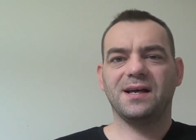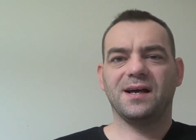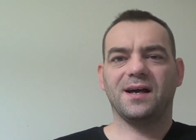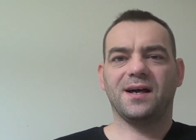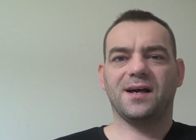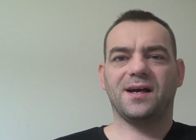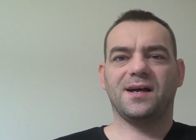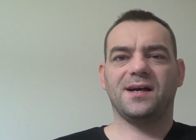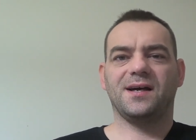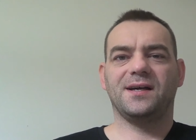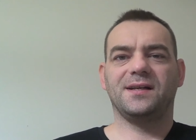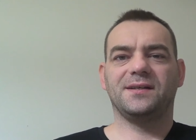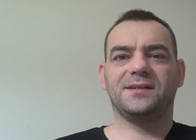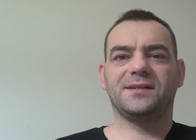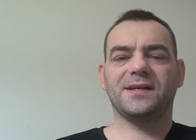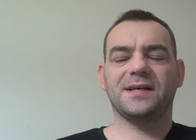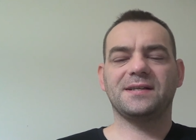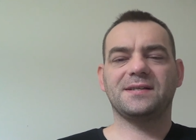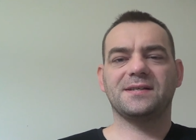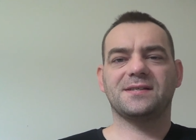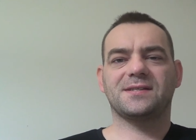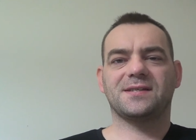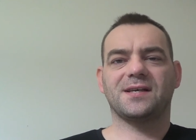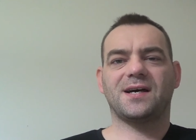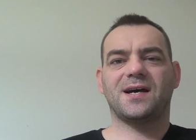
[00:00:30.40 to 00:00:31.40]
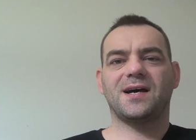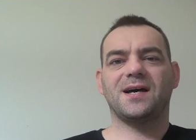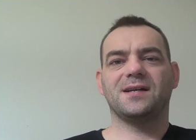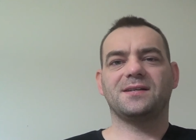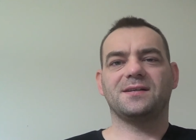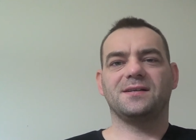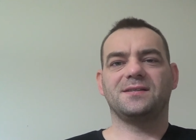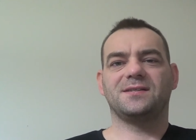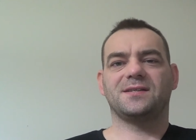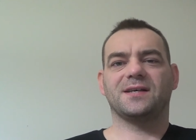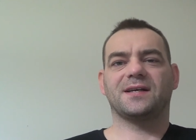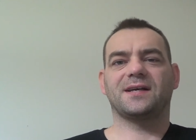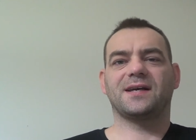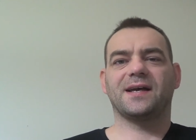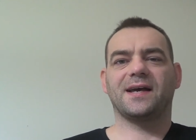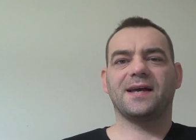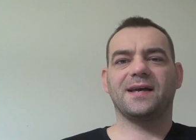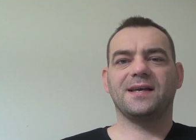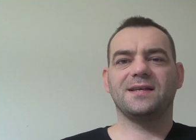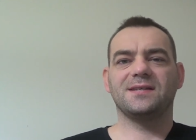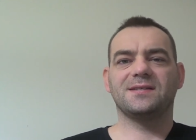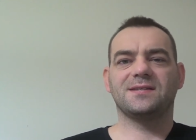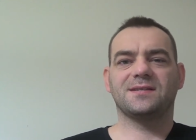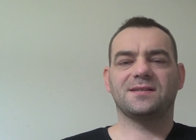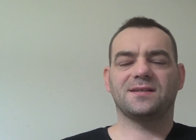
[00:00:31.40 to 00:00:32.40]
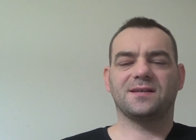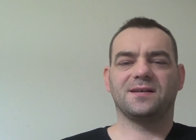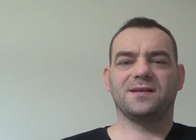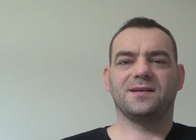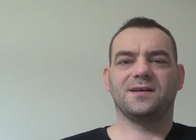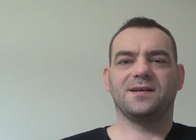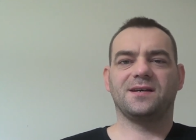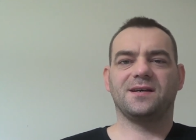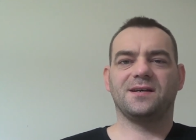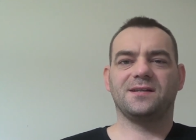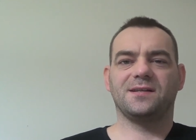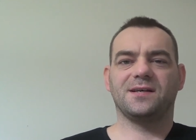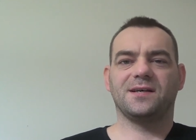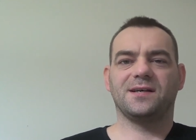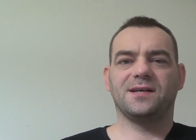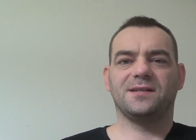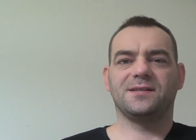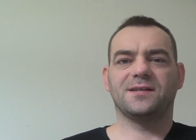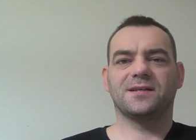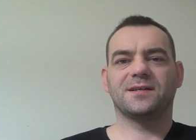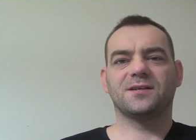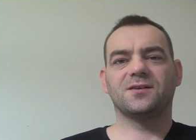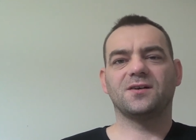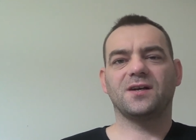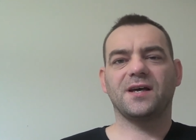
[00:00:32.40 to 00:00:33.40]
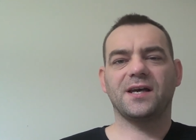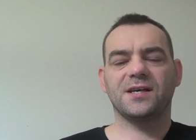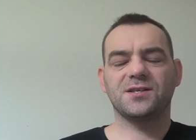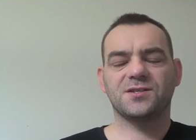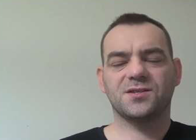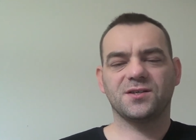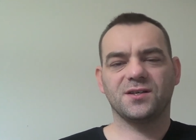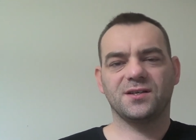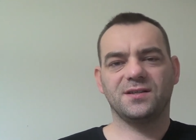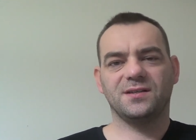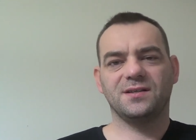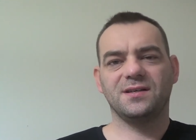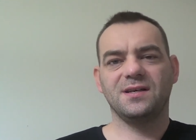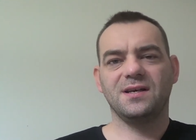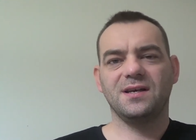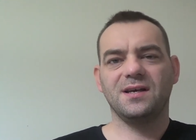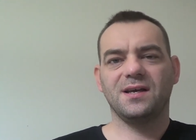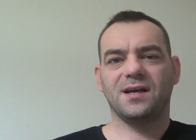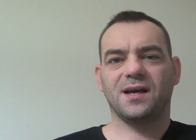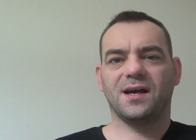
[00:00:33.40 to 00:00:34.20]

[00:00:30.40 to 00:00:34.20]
uh, they decide it's against uh, the, the, regulation.